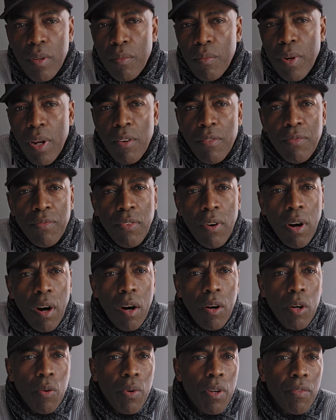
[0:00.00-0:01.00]
we are
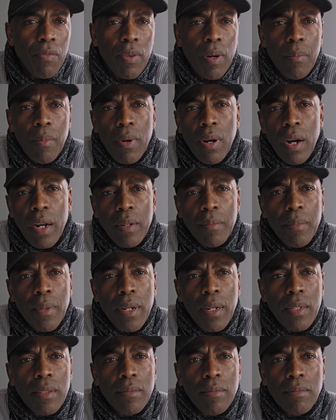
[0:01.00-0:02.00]
far away from God,
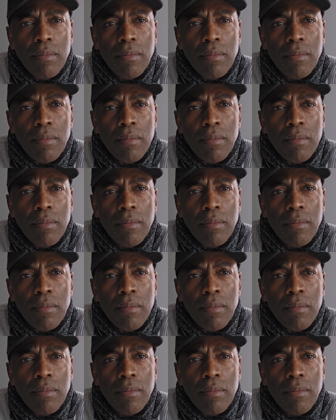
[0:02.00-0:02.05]
man.